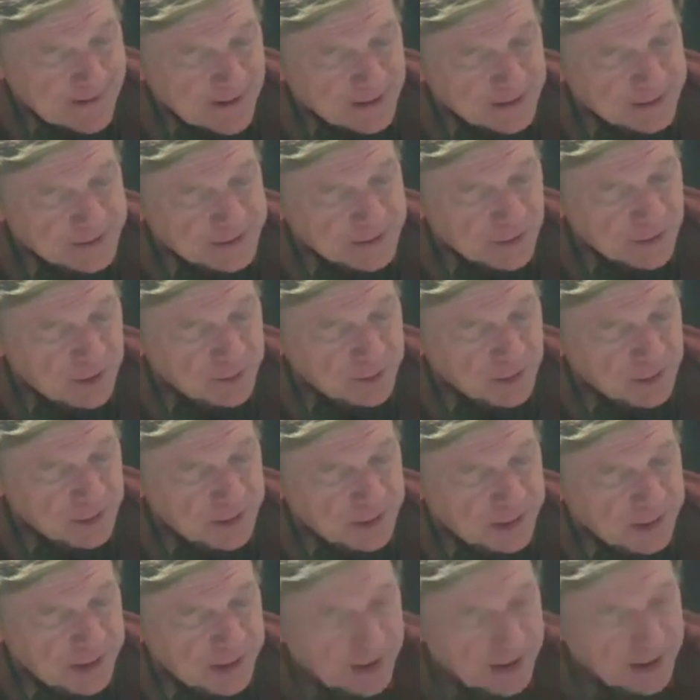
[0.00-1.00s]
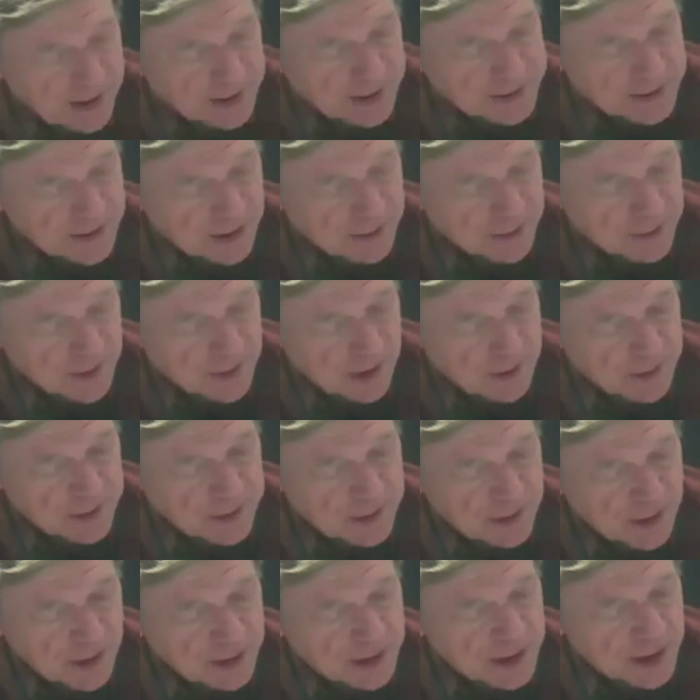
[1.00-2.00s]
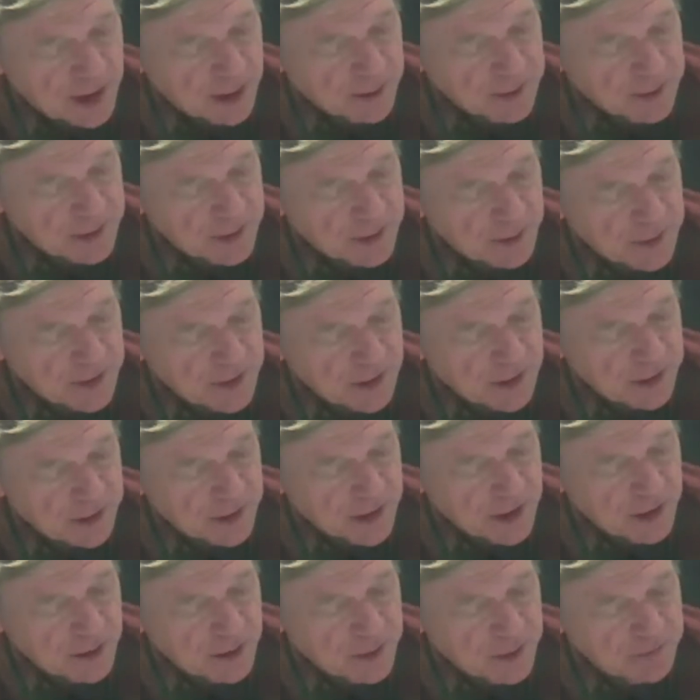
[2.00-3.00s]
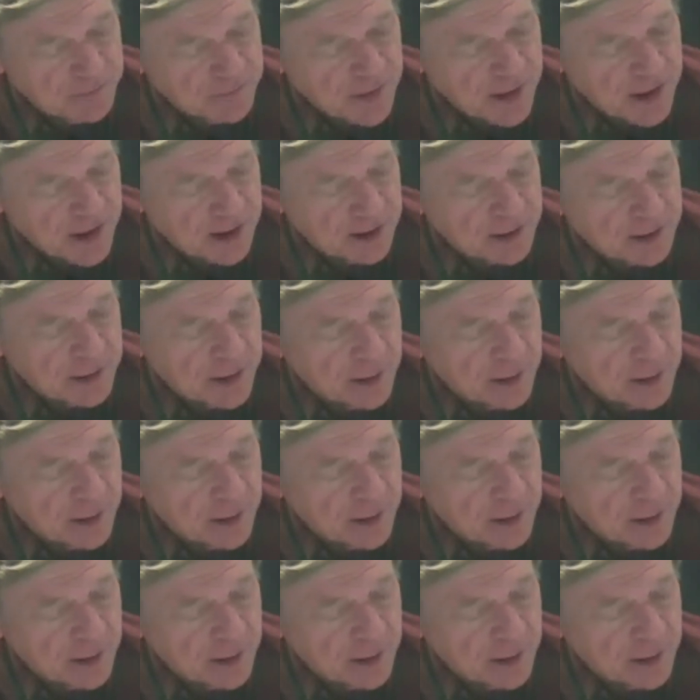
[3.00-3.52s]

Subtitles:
So I'm looking at that as I'm in the key of B flat.